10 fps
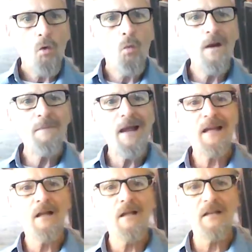We make
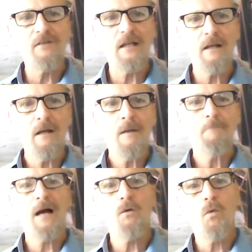a living
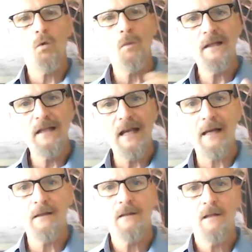by what we get,